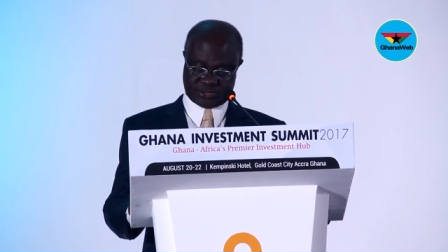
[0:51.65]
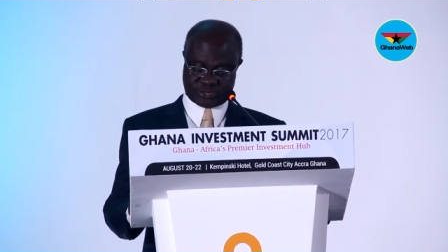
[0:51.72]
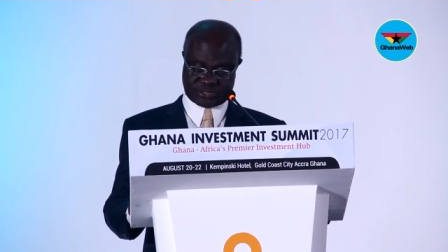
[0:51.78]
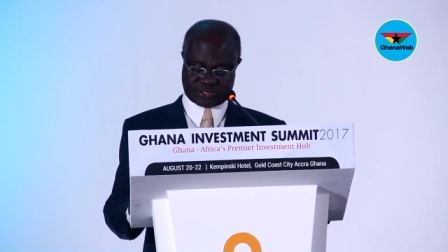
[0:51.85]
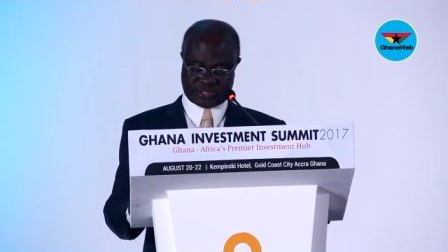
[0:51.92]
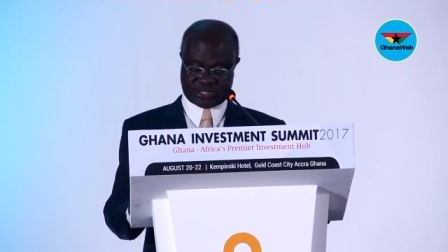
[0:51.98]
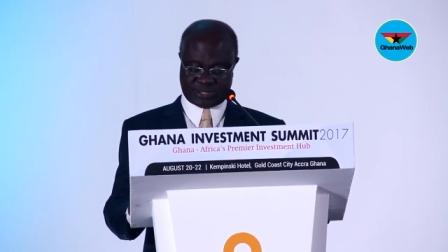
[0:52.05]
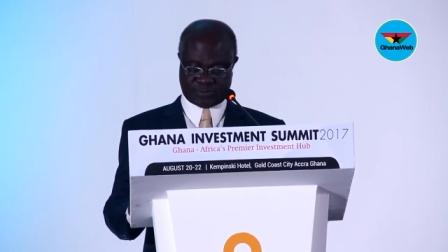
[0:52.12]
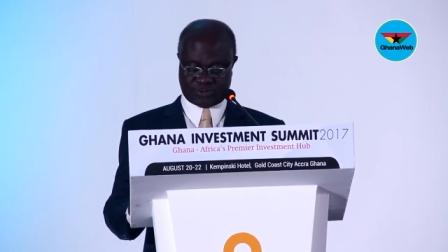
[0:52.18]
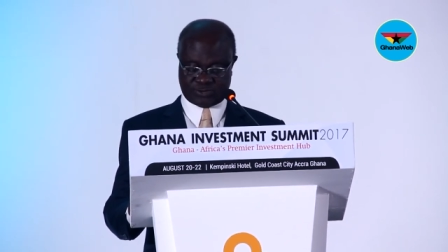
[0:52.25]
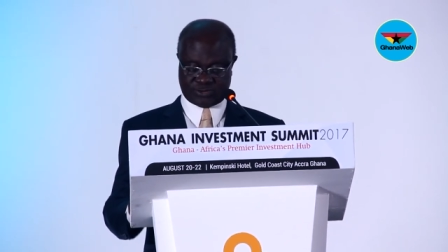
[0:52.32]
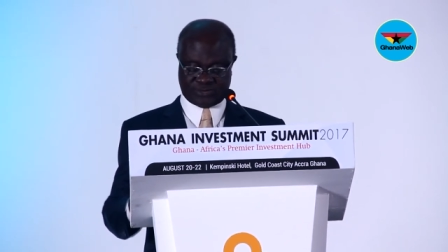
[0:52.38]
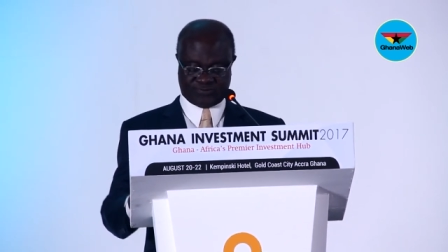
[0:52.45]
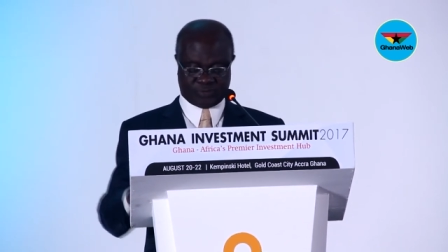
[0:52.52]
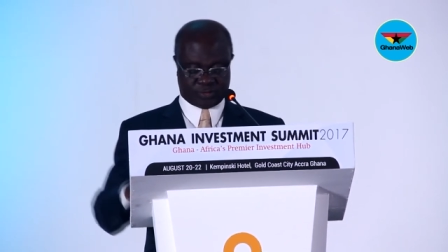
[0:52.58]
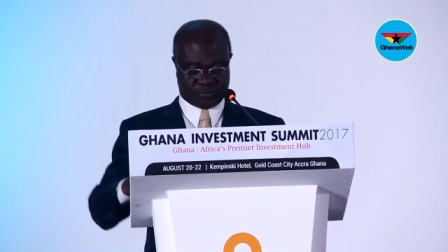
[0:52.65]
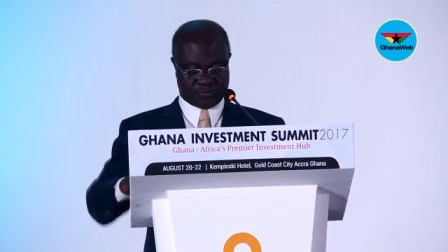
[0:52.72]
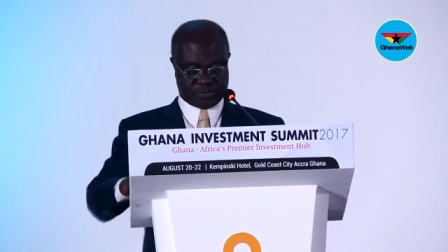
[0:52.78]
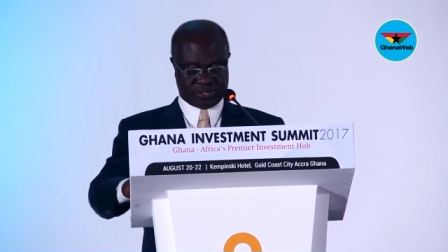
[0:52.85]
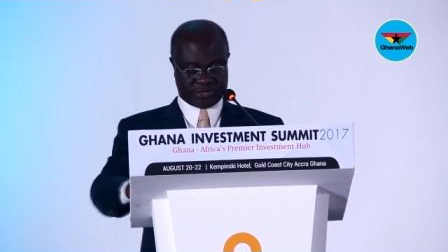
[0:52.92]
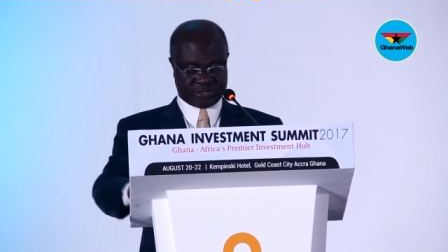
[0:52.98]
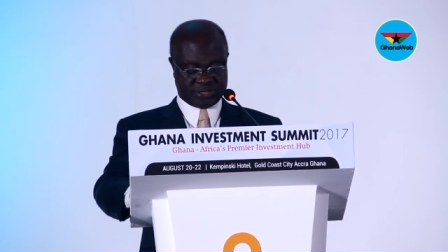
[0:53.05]
sustainable
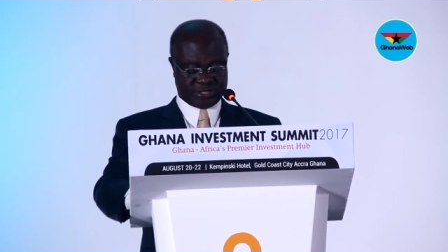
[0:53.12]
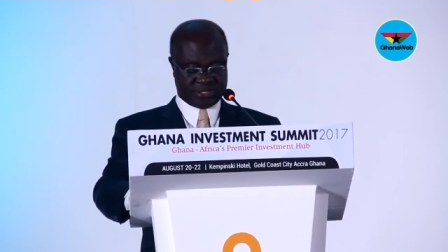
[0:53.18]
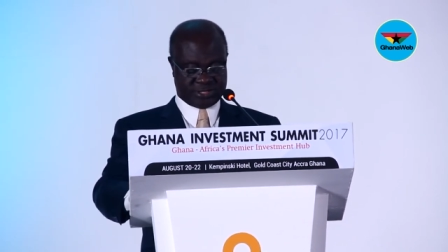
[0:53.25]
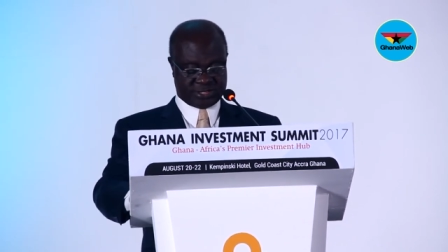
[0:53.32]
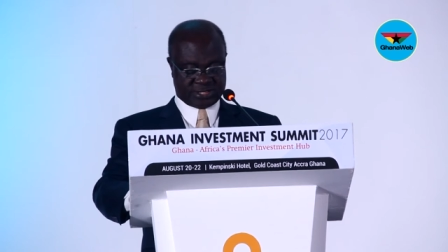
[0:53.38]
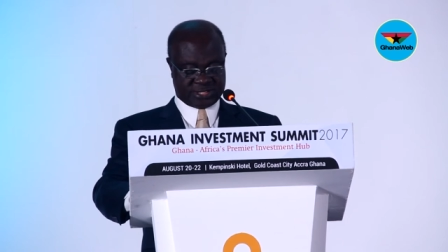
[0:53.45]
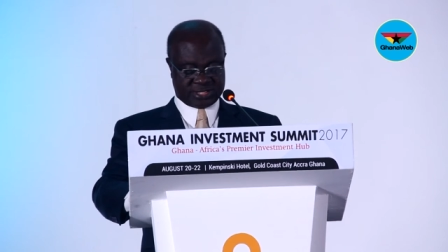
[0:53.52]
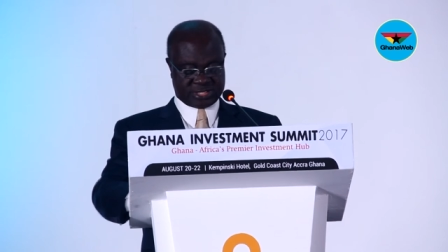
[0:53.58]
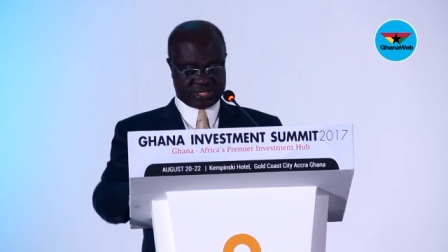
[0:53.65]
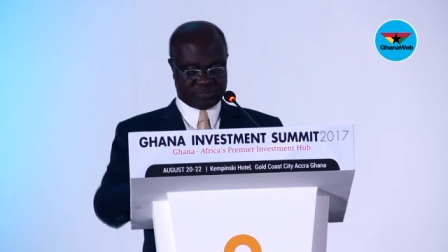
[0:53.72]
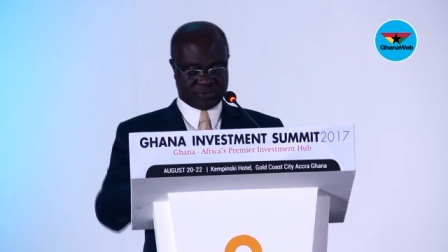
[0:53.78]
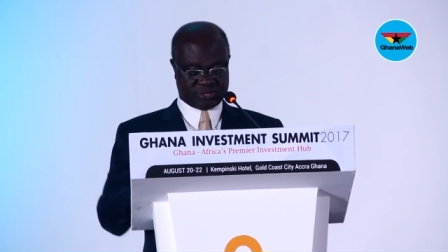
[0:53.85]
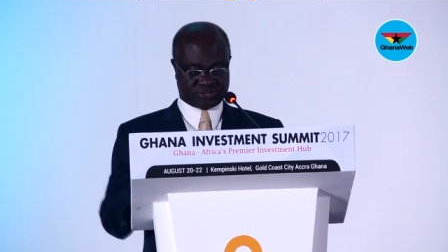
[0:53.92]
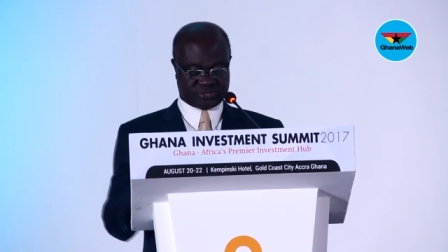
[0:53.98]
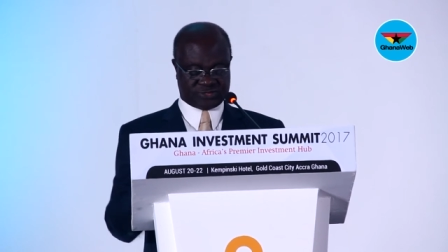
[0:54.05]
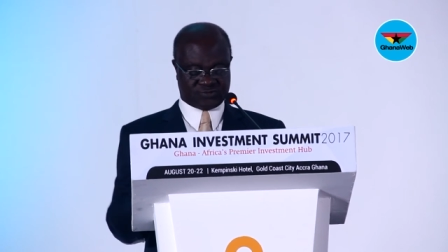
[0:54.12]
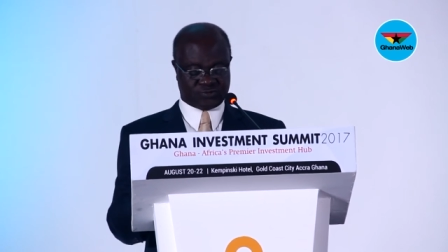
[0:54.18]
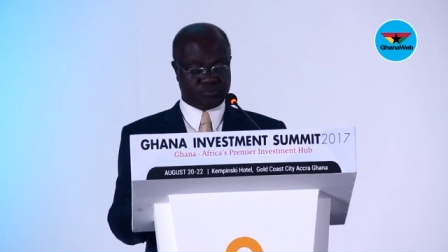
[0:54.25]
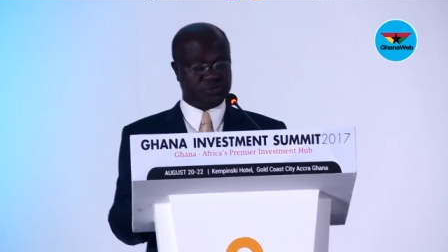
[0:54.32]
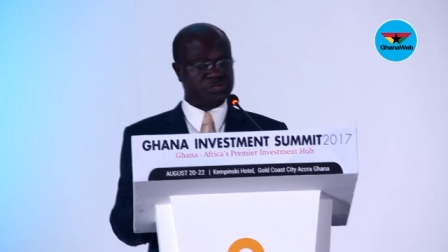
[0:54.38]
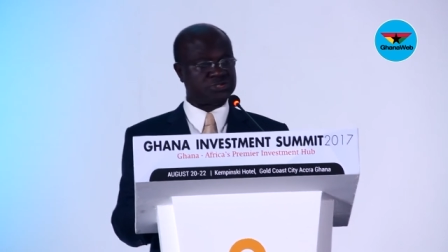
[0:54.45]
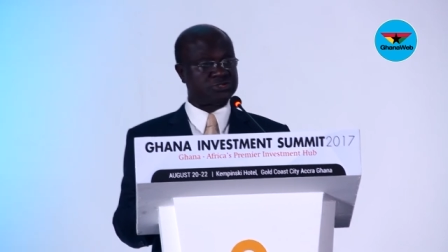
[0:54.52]
development and economic
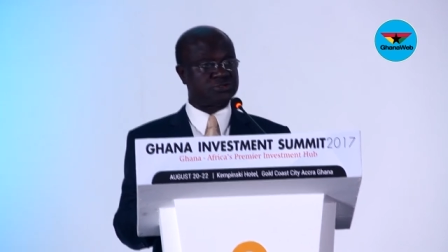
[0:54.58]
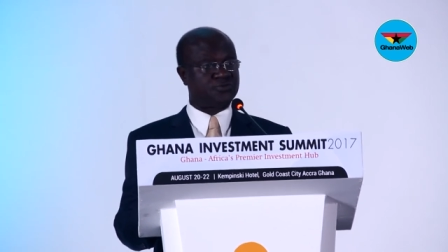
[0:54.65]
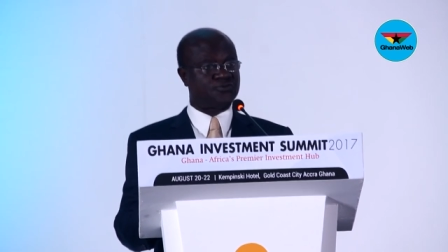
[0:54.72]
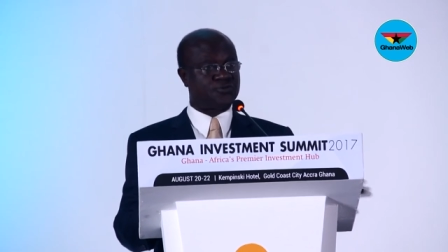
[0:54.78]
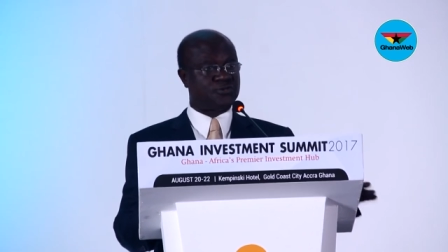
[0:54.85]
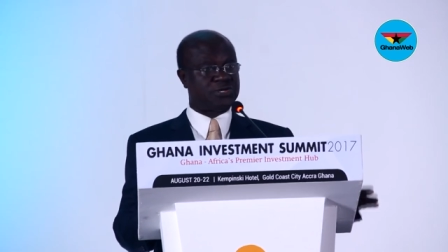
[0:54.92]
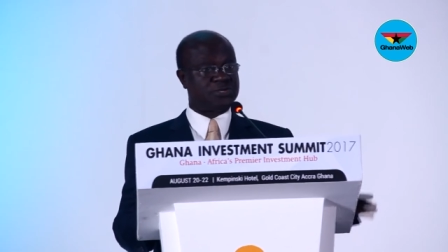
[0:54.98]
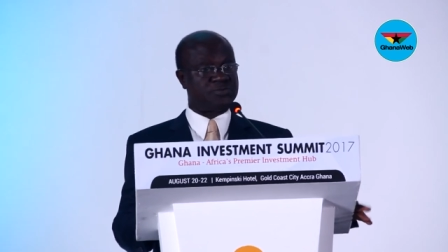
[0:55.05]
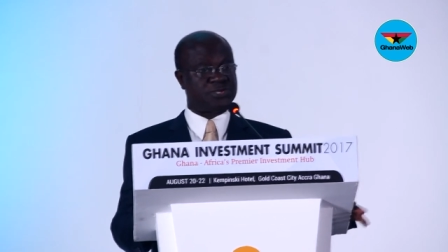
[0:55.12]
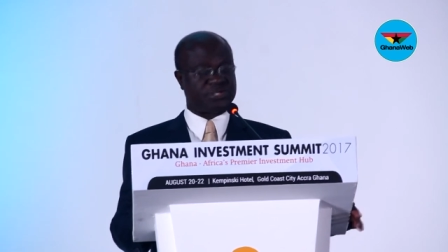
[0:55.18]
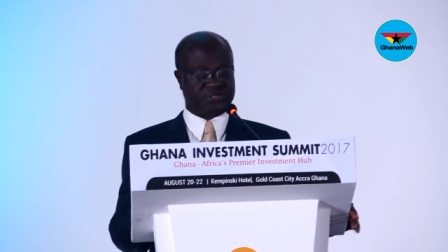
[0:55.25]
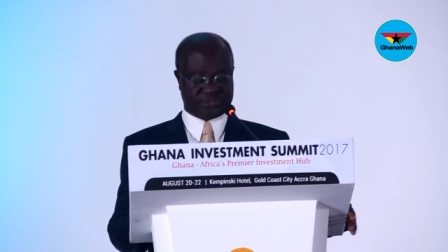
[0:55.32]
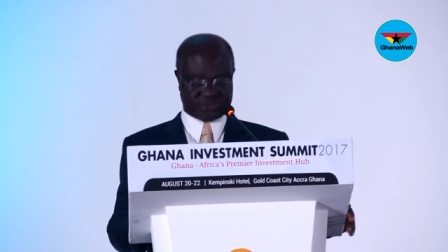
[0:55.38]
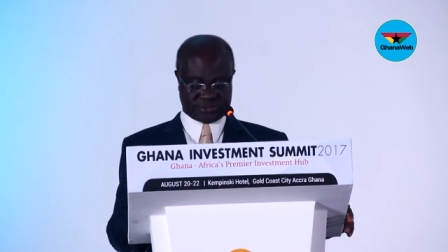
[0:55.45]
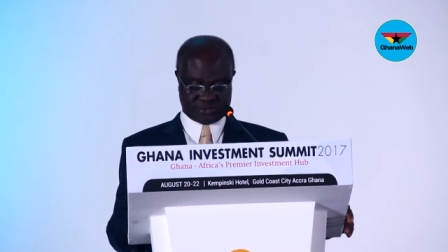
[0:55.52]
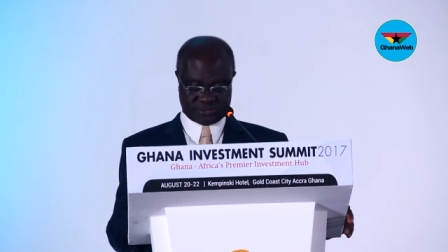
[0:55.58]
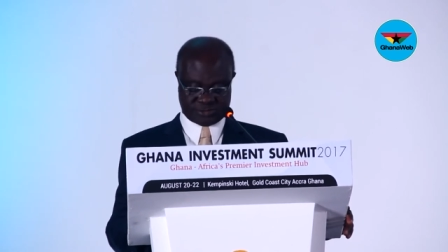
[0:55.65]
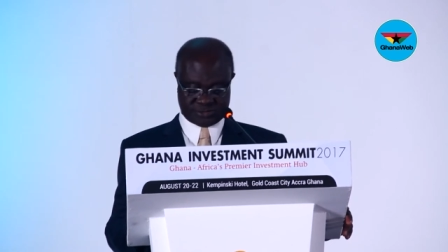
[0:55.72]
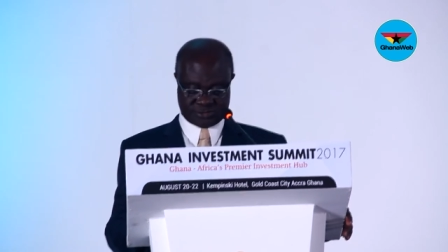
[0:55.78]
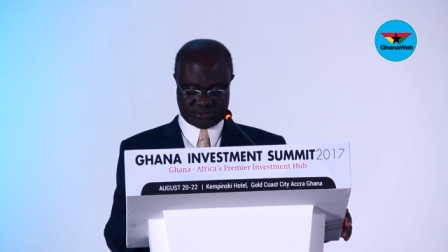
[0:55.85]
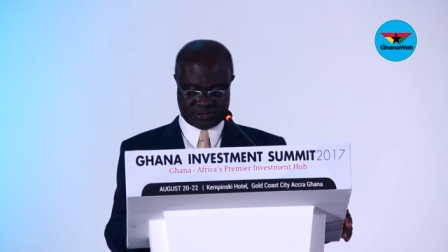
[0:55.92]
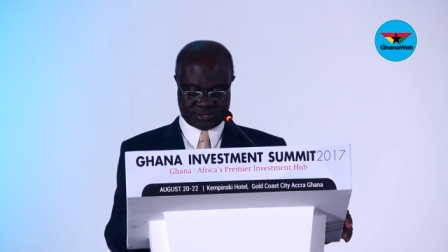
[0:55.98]
transformation of all emerging
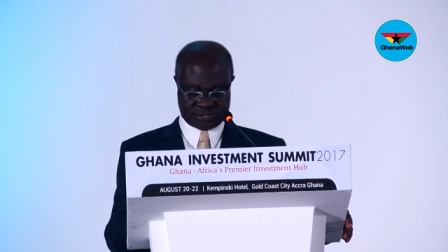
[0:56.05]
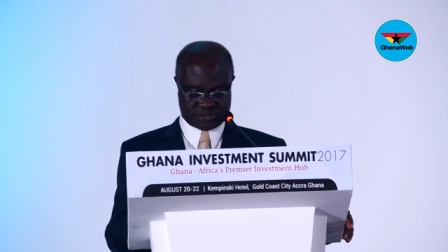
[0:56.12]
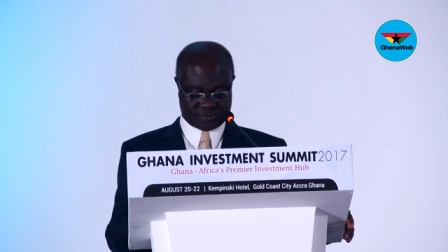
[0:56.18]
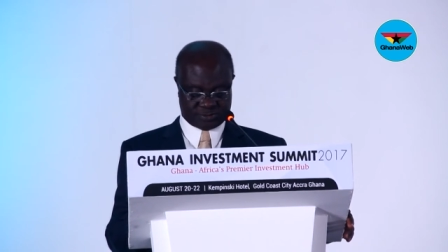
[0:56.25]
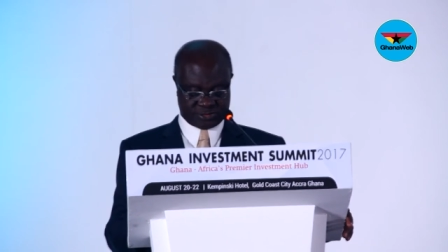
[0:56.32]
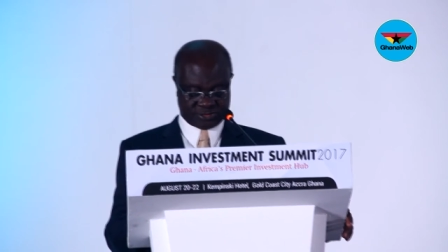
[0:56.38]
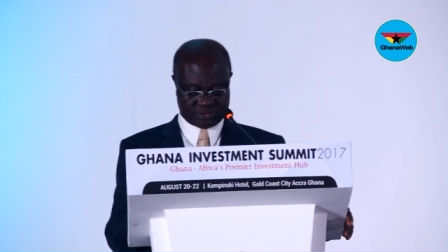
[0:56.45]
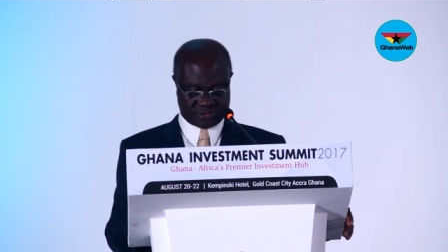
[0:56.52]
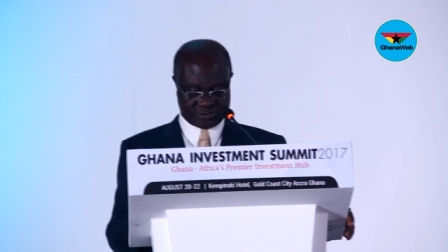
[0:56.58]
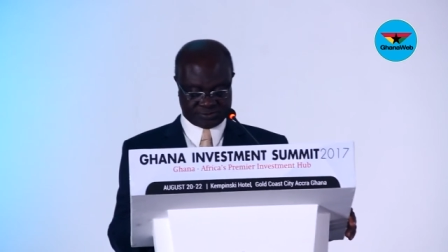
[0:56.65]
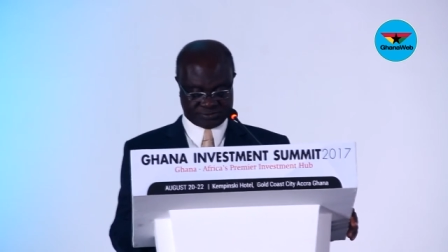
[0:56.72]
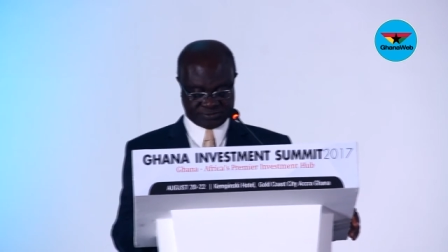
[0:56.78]
economics.